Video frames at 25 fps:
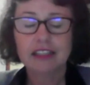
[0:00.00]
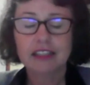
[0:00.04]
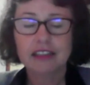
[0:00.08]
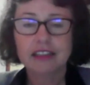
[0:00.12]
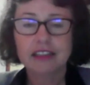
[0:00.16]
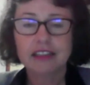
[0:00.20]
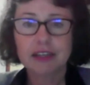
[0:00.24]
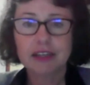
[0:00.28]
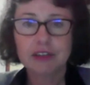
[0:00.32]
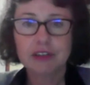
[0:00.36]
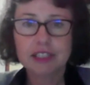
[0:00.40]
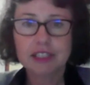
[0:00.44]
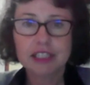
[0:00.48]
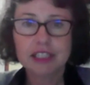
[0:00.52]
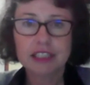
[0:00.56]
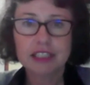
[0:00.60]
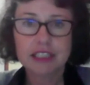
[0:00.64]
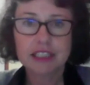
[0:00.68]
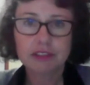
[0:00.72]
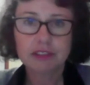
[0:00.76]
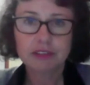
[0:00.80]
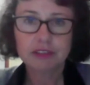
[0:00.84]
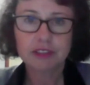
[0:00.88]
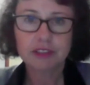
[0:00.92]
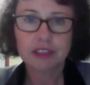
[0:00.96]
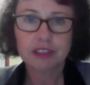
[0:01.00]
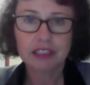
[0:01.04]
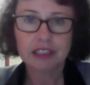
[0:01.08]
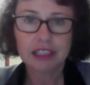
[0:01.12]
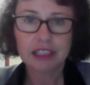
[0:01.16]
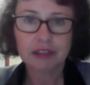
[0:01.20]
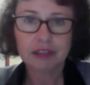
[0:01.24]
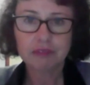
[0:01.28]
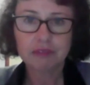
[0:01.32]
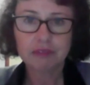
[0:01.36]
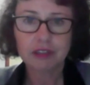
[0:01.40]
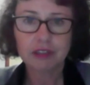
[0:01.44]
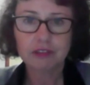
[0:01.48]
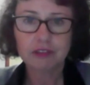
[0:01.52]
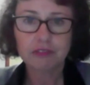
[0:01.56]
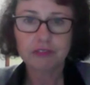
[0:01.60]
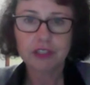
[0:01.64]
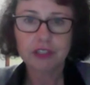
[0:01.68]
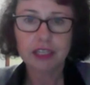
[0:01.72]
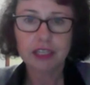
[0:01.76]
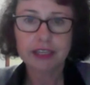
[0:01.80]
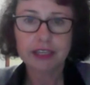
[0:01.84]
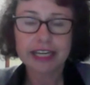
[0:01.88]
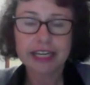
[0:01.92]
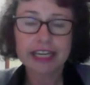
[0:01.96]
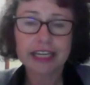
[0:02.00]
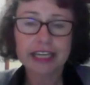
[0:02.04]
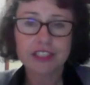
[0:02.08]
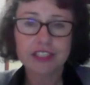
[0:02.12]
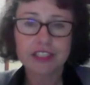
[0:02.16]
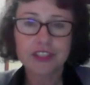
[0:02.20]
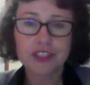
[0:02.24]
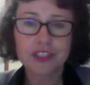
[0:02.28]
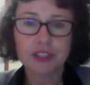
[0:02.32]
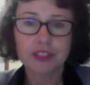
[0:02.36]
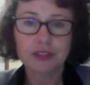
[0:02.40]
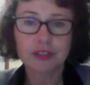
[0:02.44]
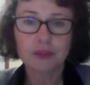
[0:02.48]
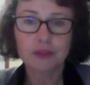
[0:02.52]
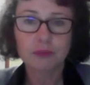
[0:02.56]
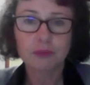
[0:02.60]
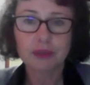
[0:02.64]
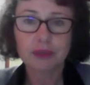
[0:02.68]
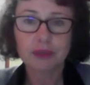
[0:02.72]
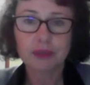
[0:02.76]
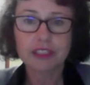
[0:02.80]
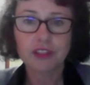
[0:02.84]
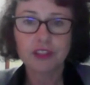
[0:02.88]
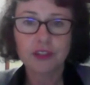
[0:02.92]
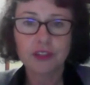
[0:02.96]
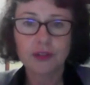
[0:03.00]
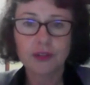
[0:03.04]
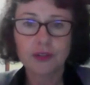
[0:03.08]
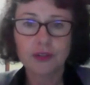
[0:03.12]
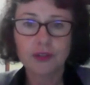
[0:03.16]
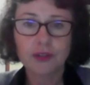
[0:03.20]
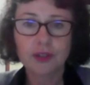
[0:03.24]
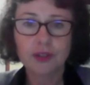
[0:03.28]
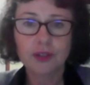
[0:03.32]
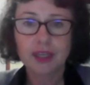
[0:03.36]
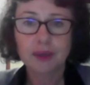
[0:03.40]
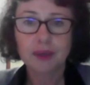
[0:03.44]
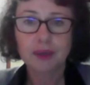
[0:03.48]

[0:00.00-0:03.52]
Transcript: There is a different level of connection when you